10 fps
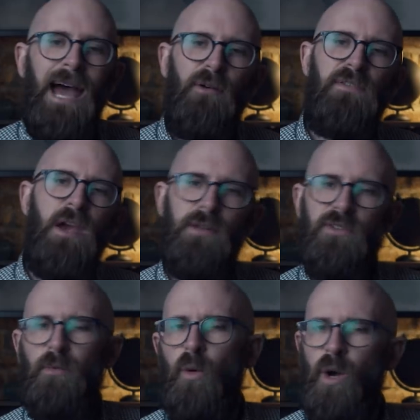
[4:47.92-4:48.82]
Now, if you're having
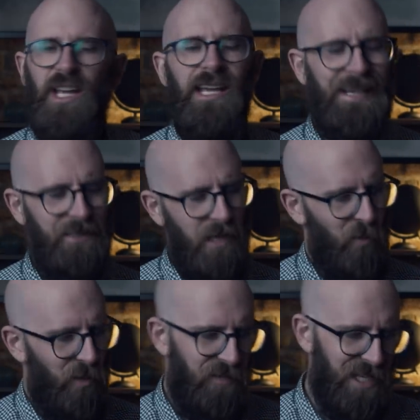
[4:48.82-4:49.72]
trouble working out how
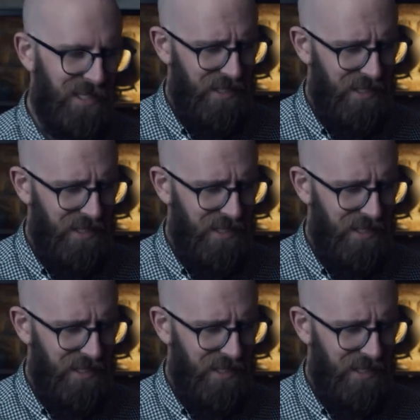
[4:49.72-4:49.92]
all of these